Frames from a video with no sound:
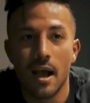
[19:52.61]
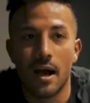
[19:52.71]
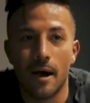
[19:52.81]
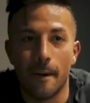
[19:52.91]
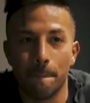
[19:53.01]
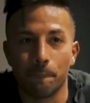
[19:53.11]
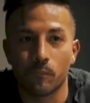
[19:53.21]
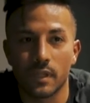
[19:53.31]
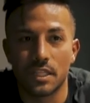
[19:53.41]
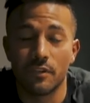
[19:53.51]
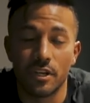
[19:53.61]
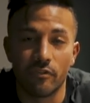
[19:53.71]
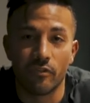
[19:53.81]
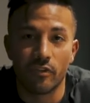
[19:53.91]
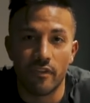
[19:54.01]
Um, it's very
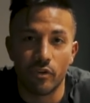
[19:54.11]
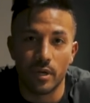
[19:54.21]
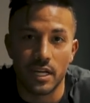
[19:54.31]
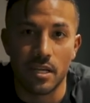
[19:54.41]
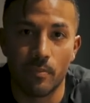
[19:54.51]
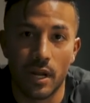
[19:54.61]
different for everybody,